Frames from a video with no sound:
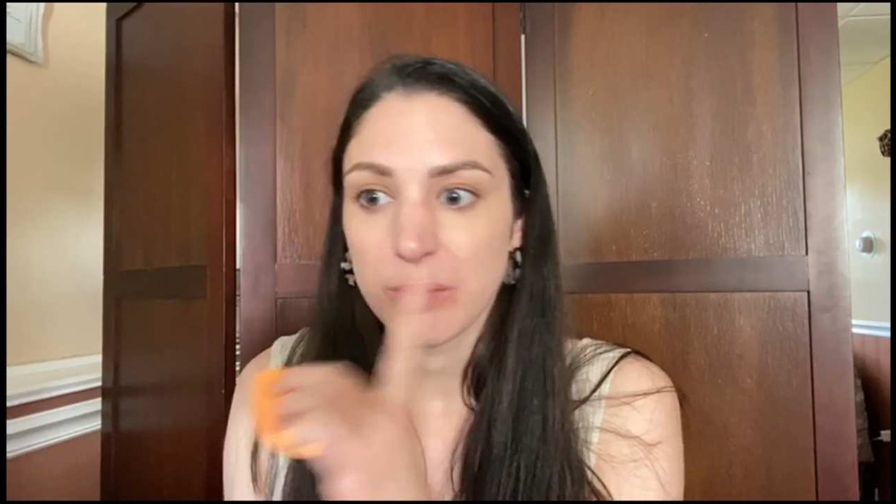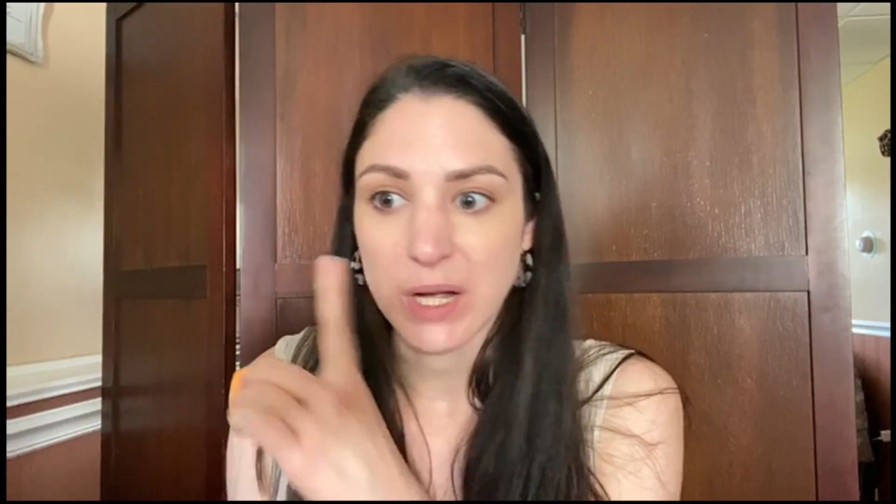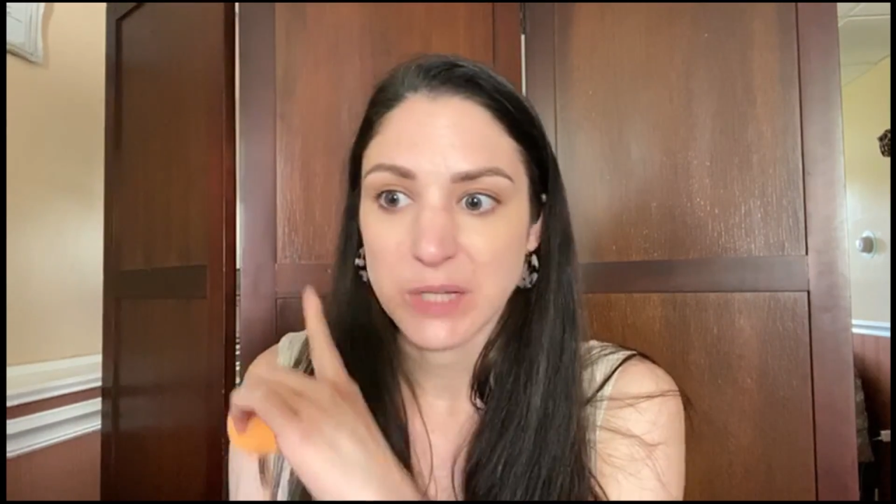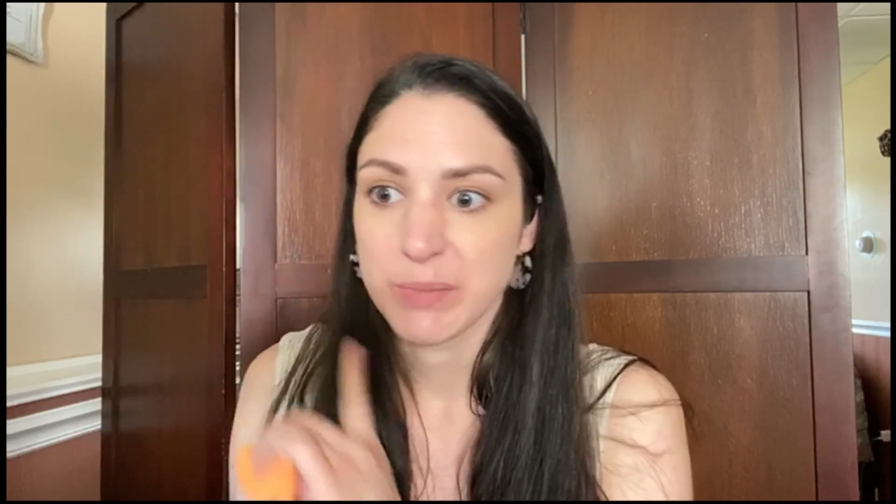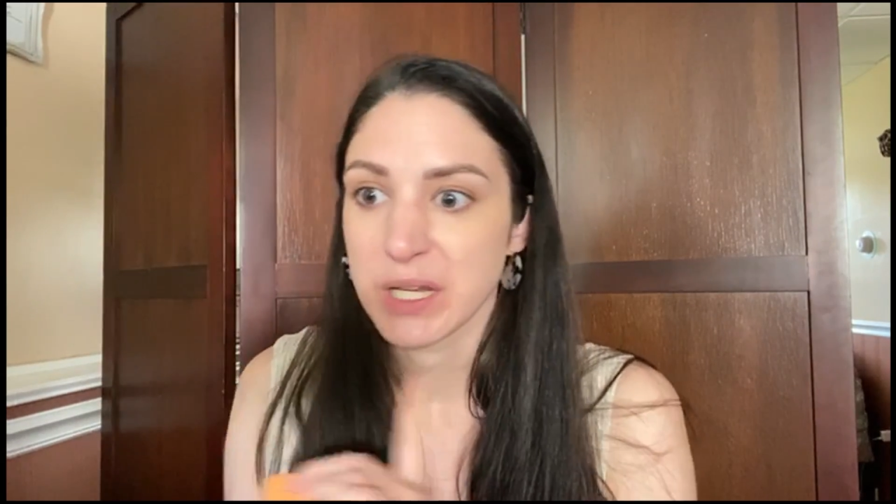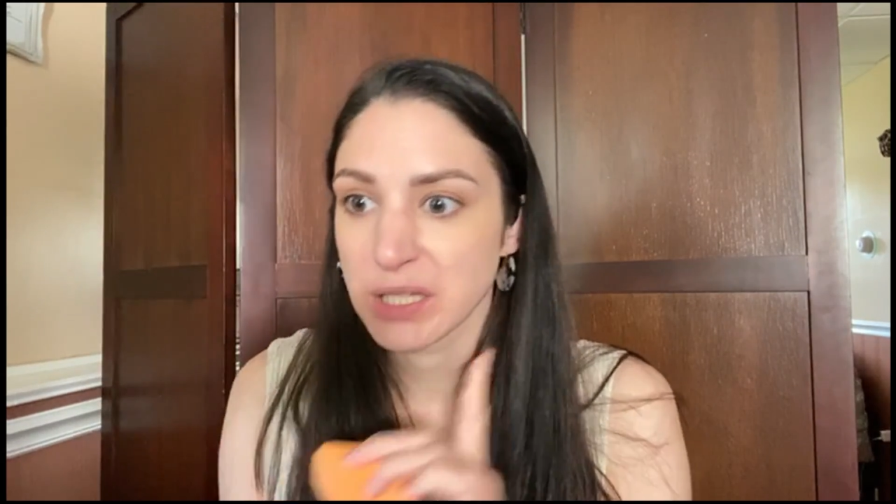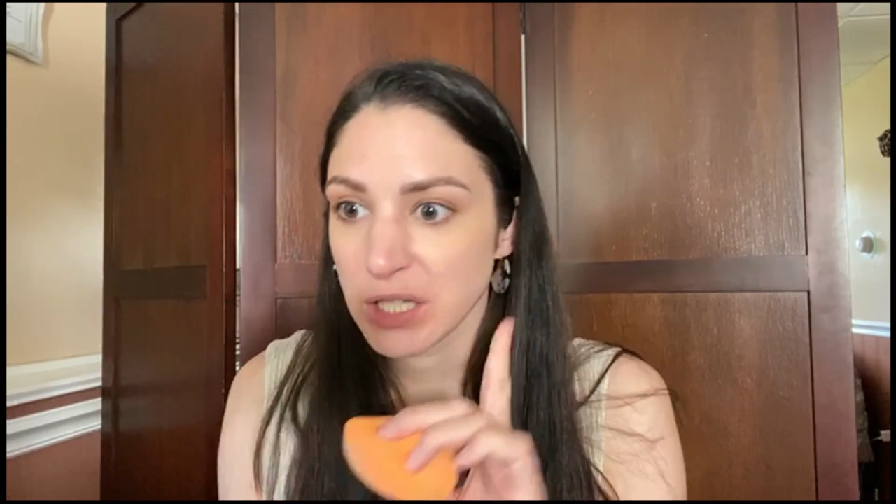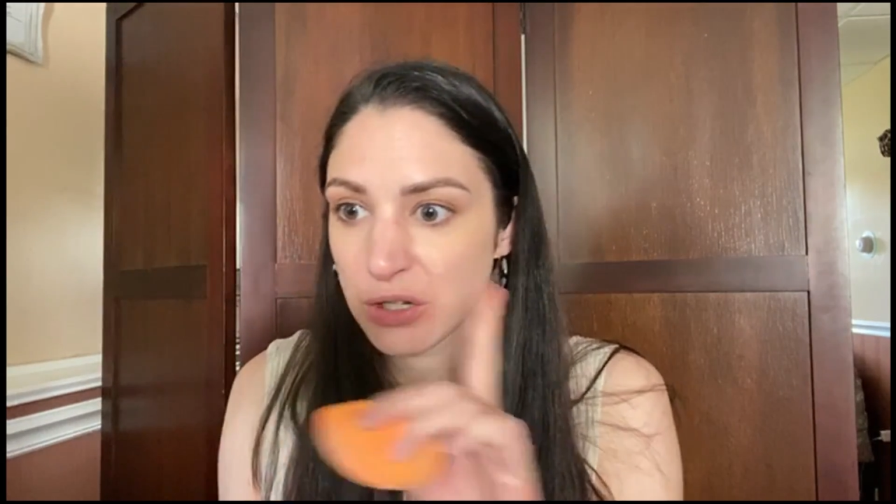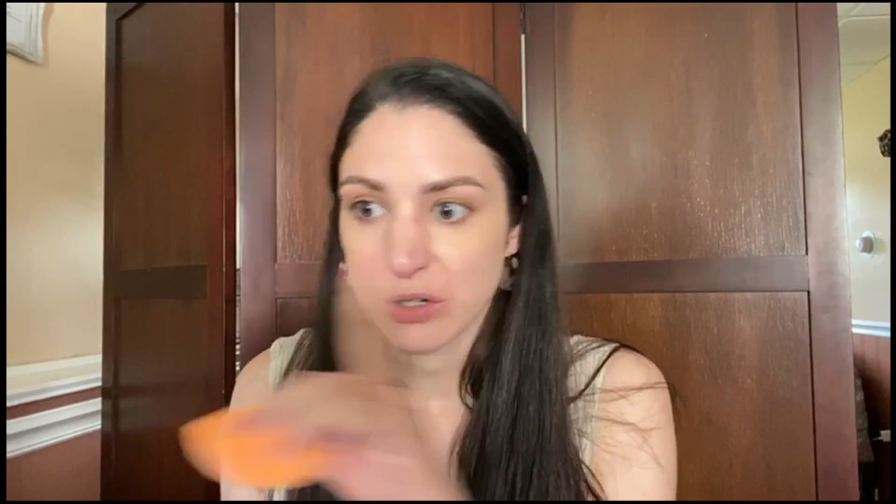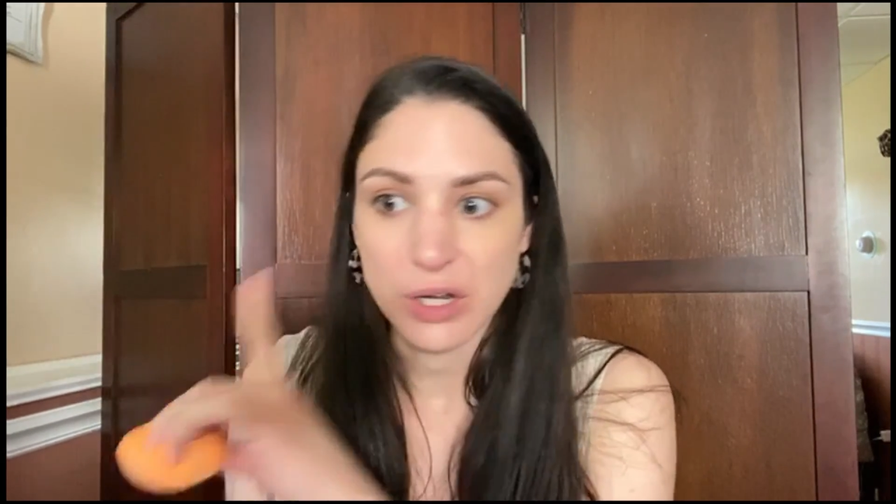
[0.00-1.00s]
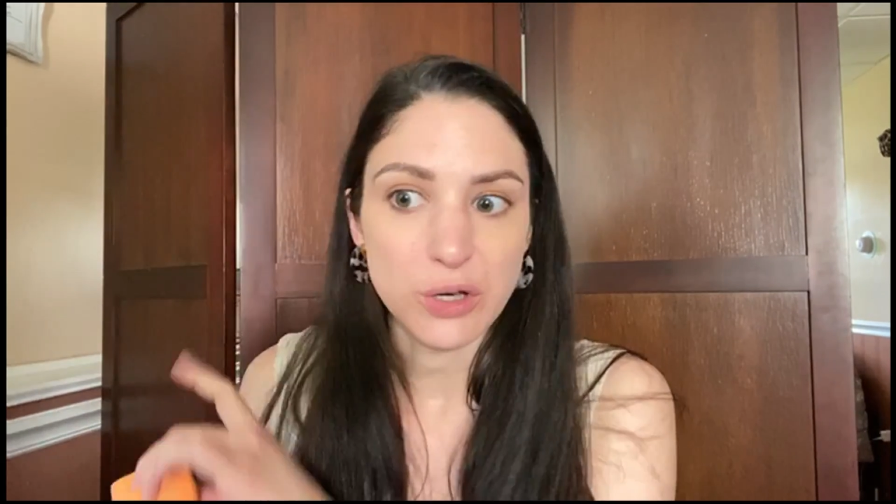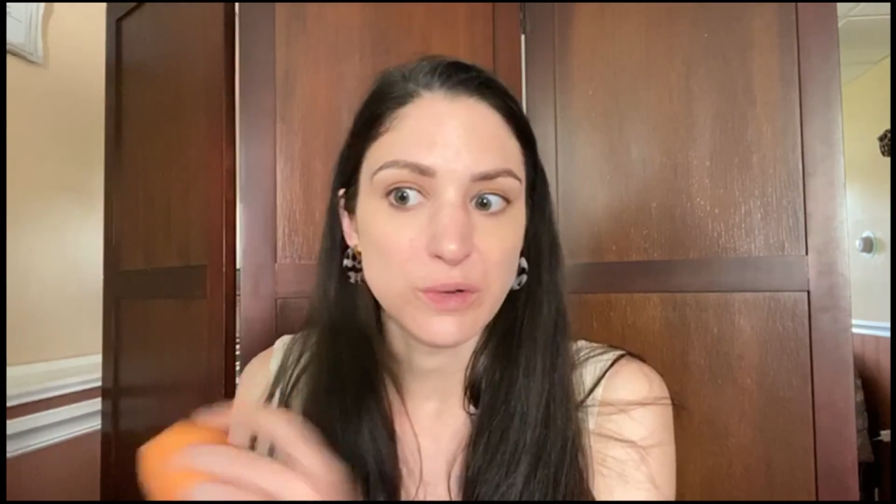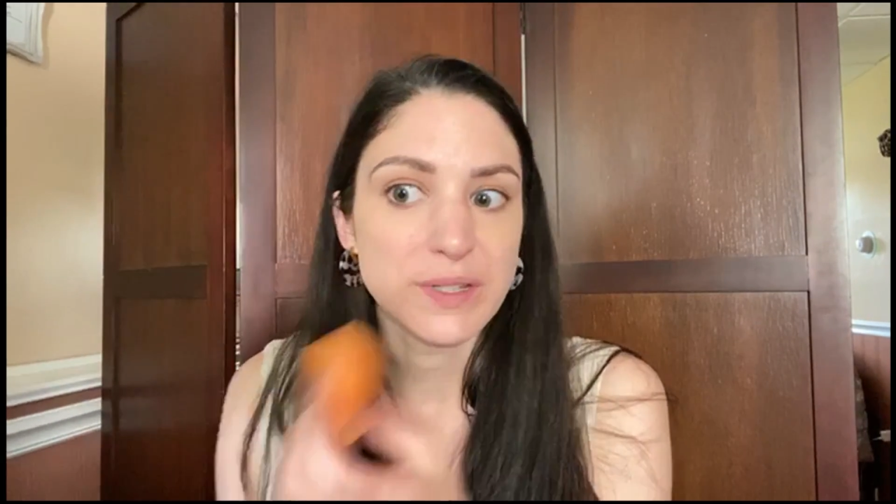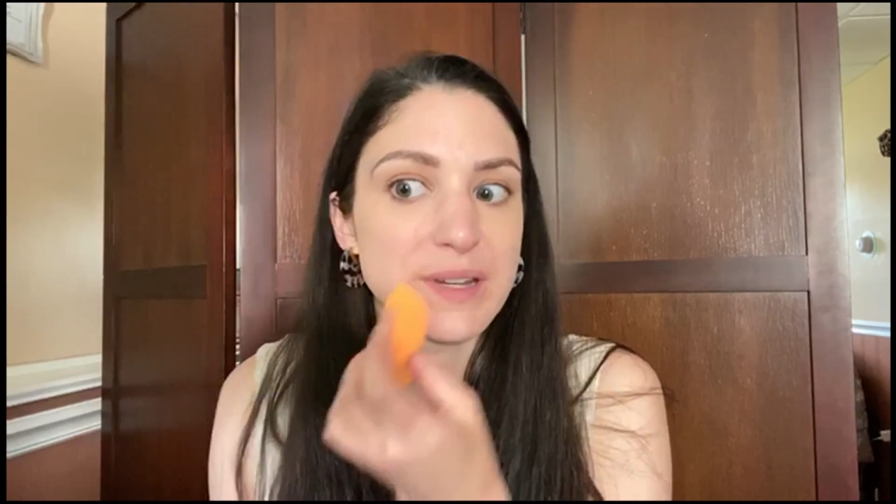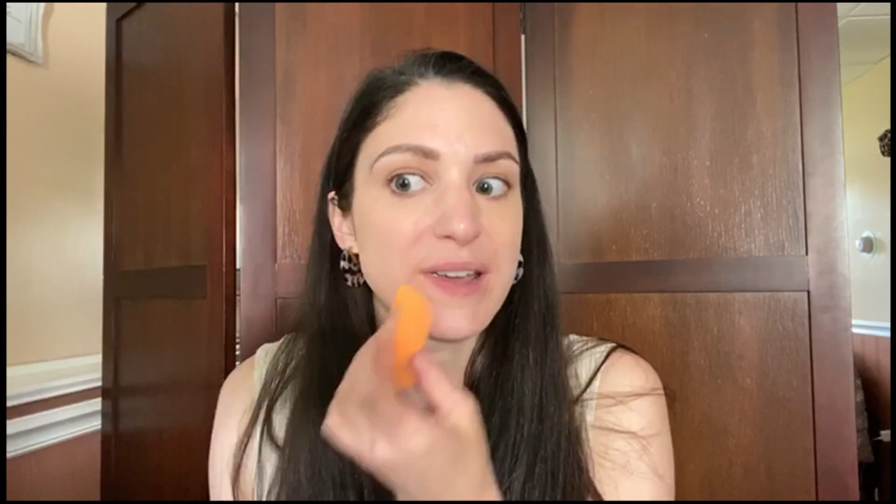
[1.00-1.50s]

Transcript: much because like your nose and